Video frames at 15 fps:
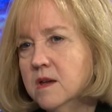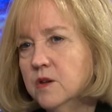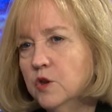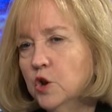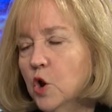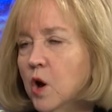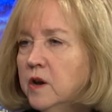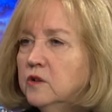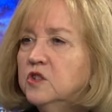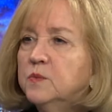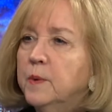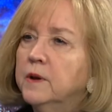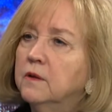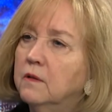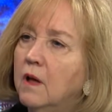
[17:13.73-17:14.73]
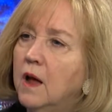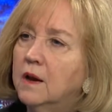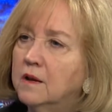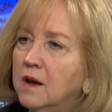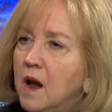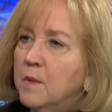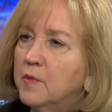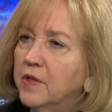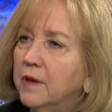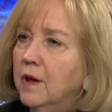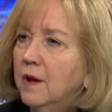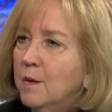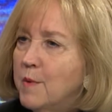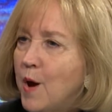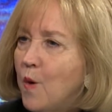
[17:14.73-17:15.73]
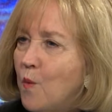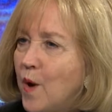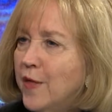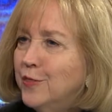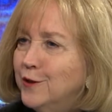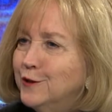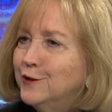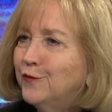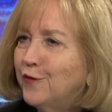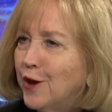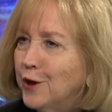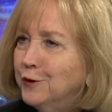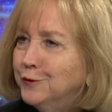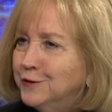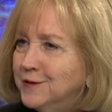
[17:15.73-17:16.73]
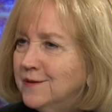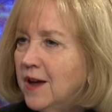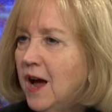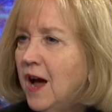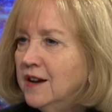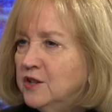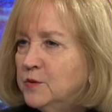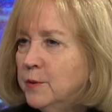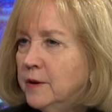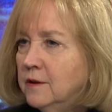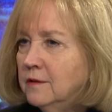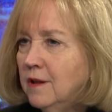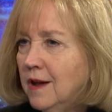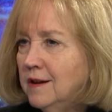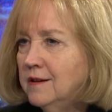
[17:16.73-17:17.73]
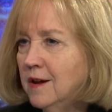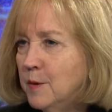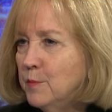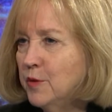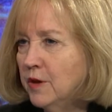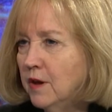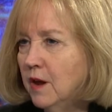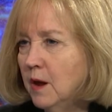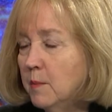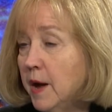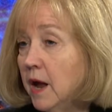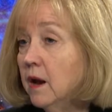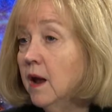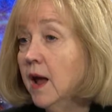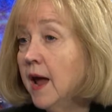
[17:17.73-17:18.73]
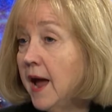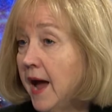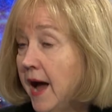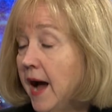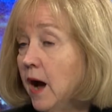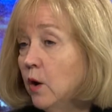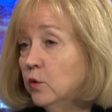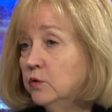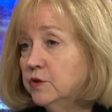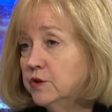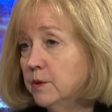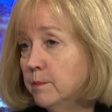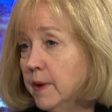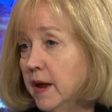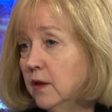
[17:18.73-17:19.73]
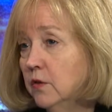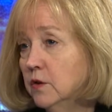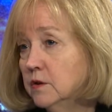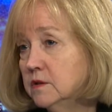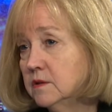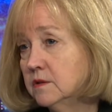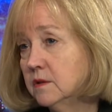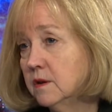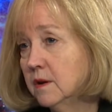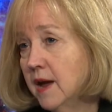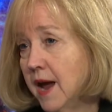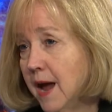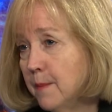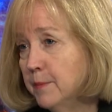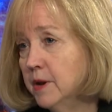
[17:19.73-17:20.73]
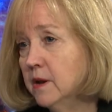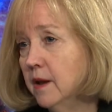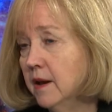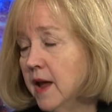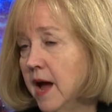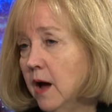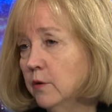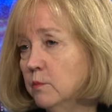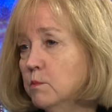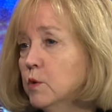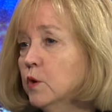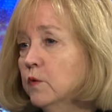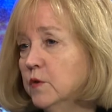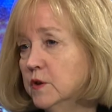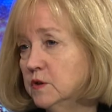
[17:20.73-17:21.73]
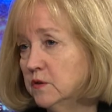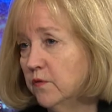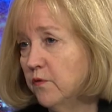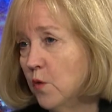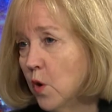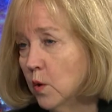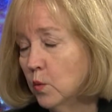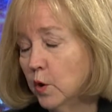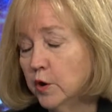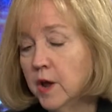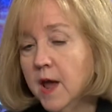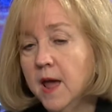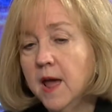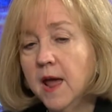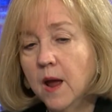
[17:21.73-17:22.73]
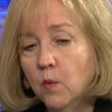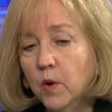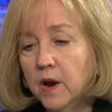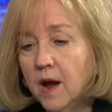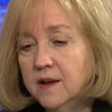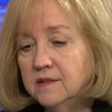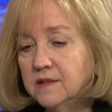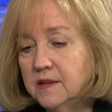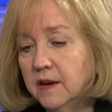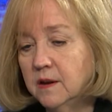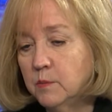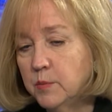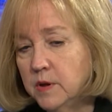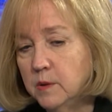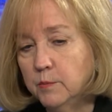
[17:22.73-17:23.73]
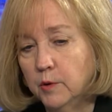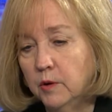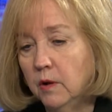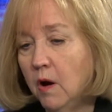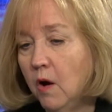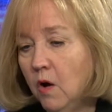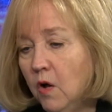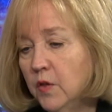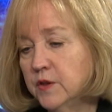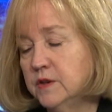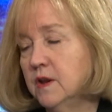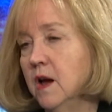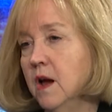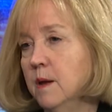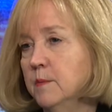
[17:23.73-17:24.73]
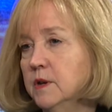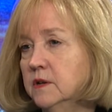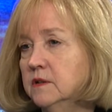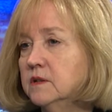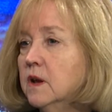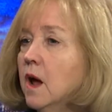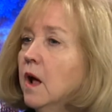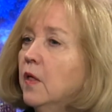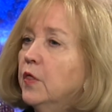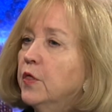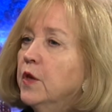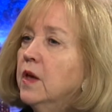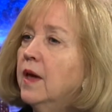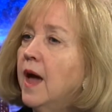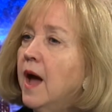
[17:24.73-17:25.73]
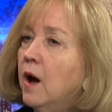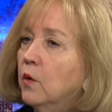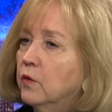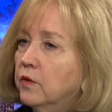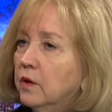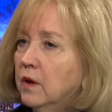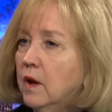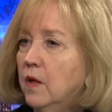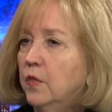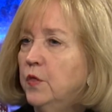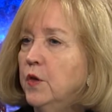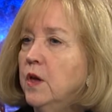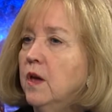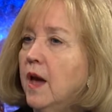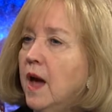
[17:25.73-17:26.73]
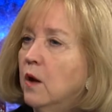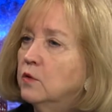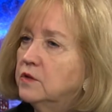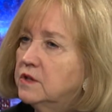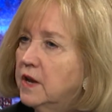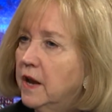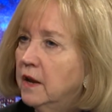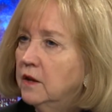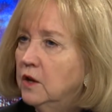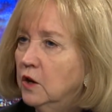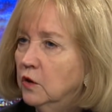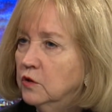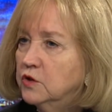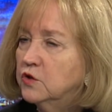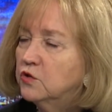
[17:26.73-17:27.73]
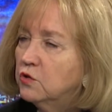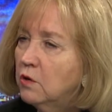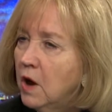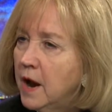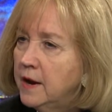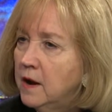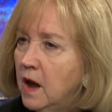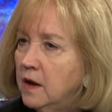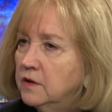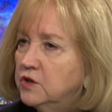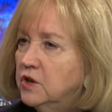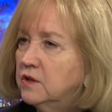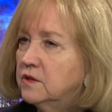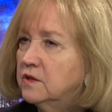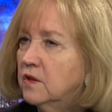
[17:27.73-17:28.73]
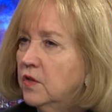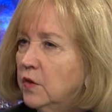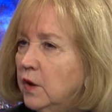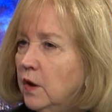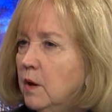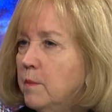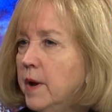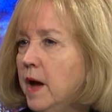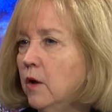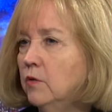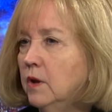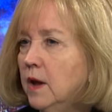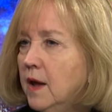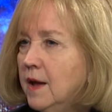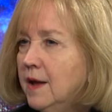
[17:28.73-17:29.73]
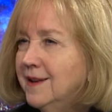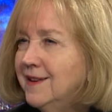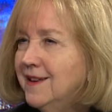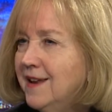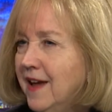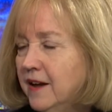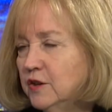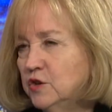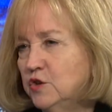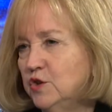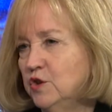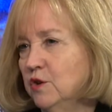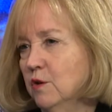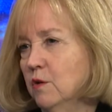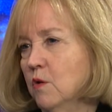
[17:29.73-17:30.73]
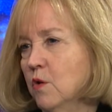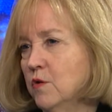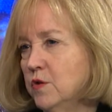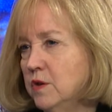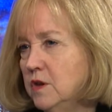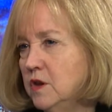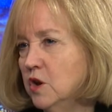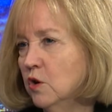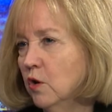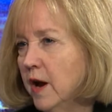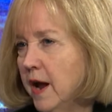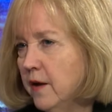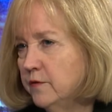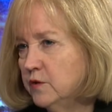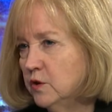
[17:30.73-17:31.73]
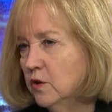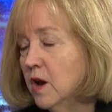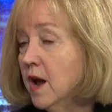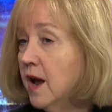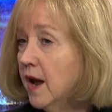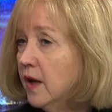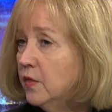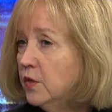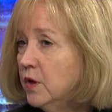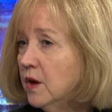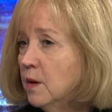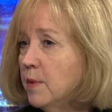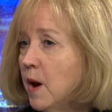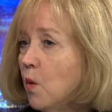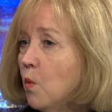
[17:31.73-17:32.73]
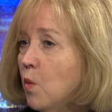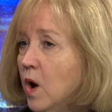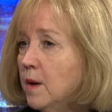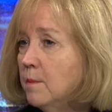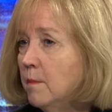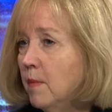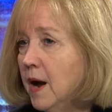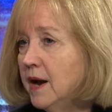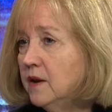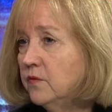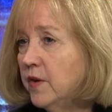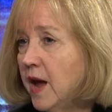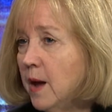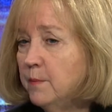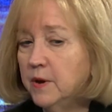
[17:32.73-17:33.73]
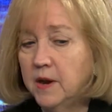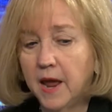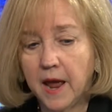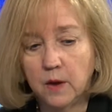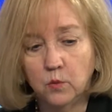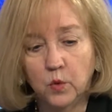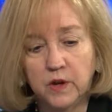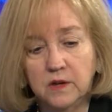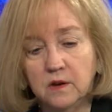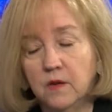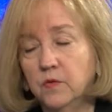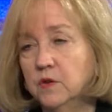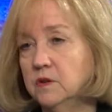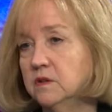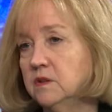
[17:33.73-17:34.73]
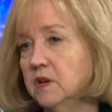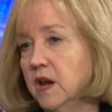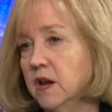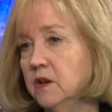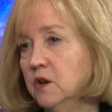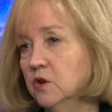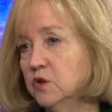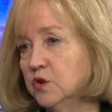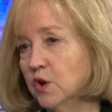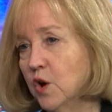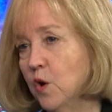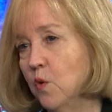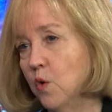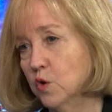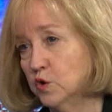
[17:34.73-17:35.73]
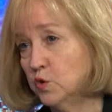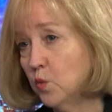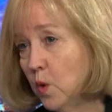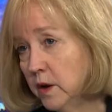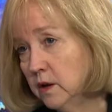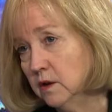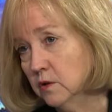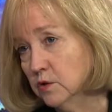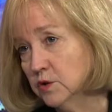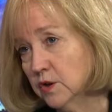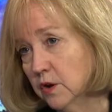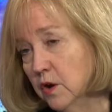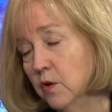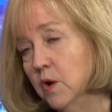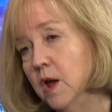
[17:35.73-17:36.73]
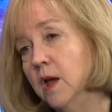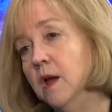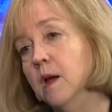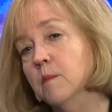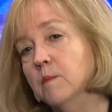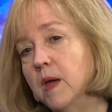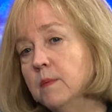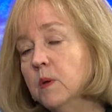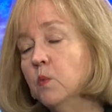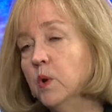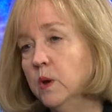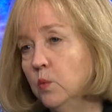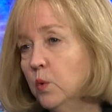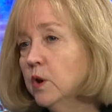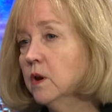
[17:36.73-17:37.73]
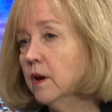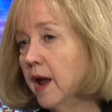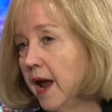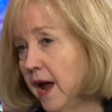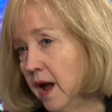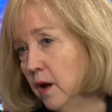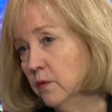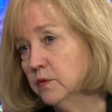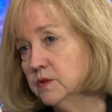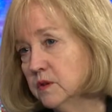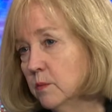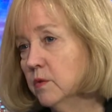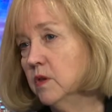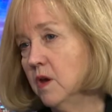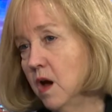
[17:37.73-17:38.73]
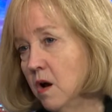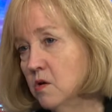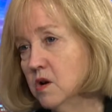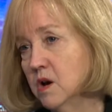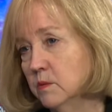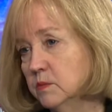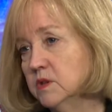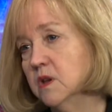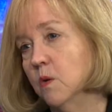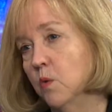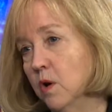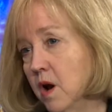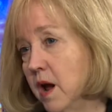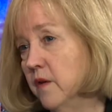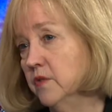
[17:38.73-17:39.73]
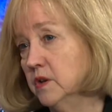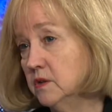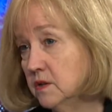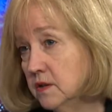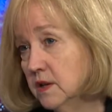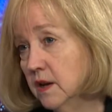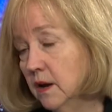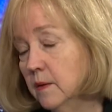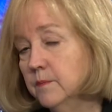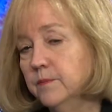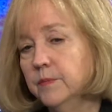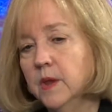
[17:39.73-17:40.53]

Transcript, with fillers: You know, I don't spend a lot of time thinking about when this fails. I spend a lot of time thinking about how to make this happen and how to move this forward. And what I say to people all the time is think out, think out 10 years. Try not just to think about next year or the year after. And think about what might have happened had we done this 10 years ago or 20 years ago. Maybe we wouldn't have some of the outcomes that we're having today.